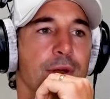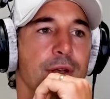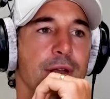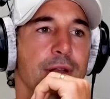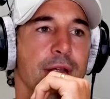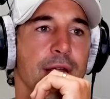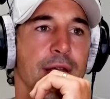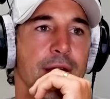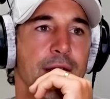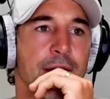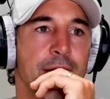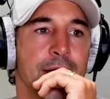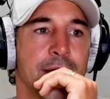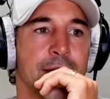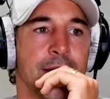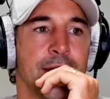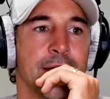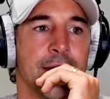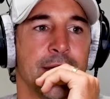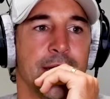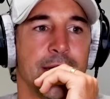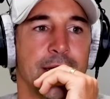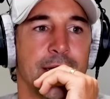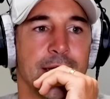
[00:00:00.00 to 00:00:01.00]
And
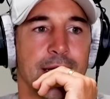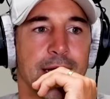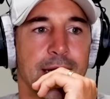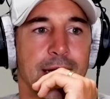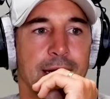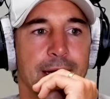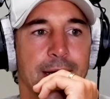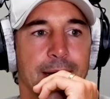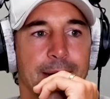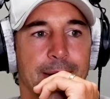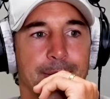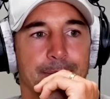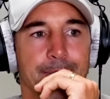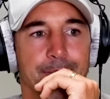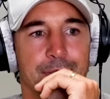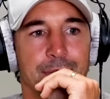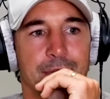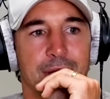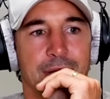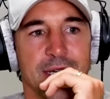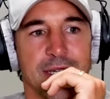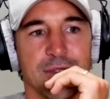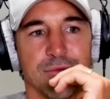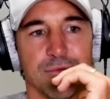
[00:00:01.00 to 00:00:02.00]

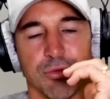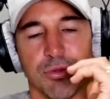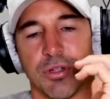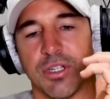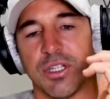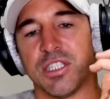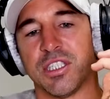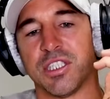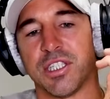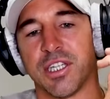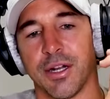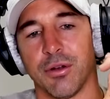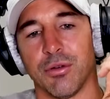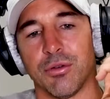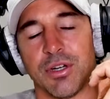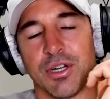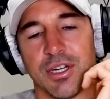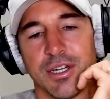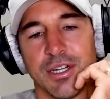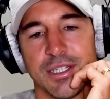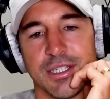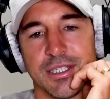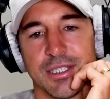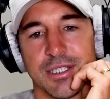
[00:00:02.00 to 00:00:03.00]
he's really settled
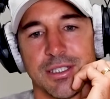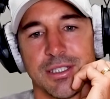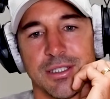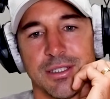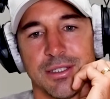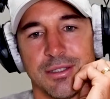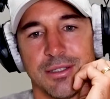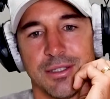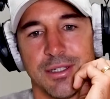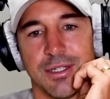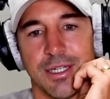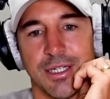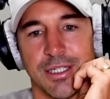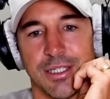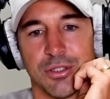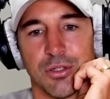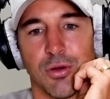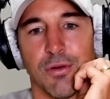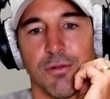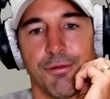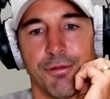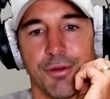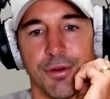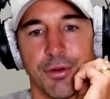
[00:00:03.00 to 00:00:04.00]
in his
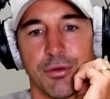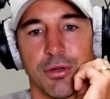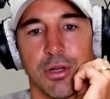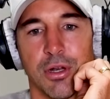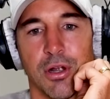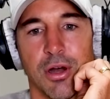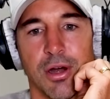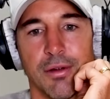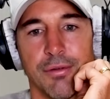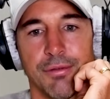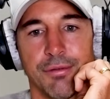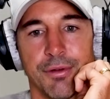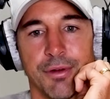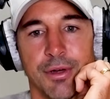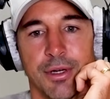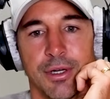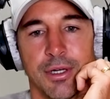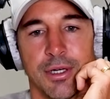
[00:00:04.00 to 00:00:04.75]
off-field life.